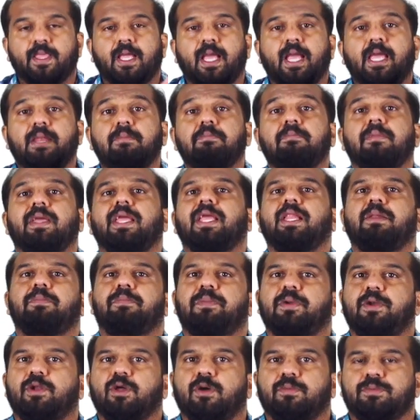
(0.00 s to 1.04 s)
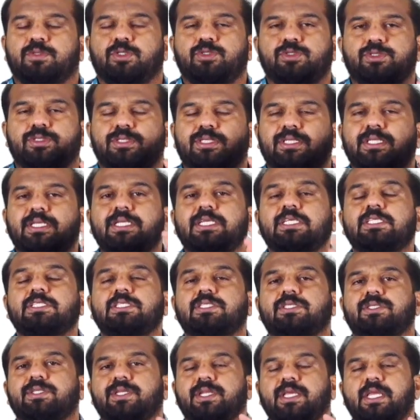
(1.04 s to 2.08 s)
And male predominance. These
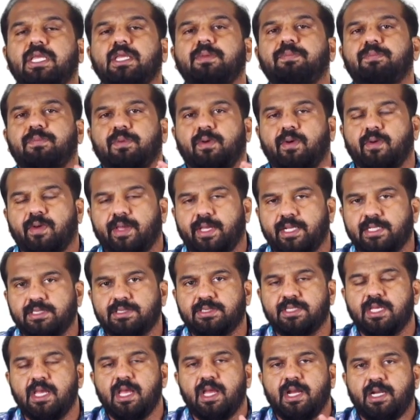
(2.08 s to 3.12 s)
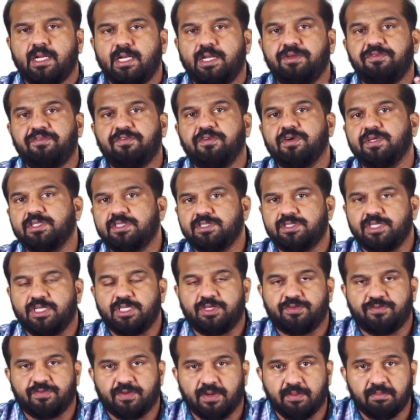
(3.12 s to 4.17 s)
3 points differs
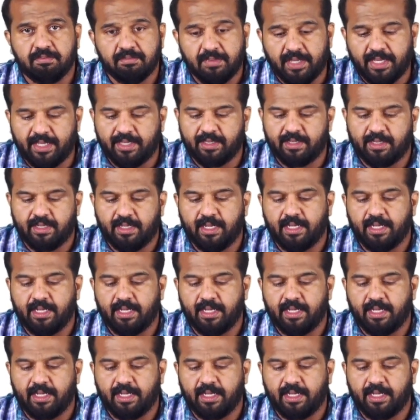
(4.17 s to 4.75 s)
it from migraine.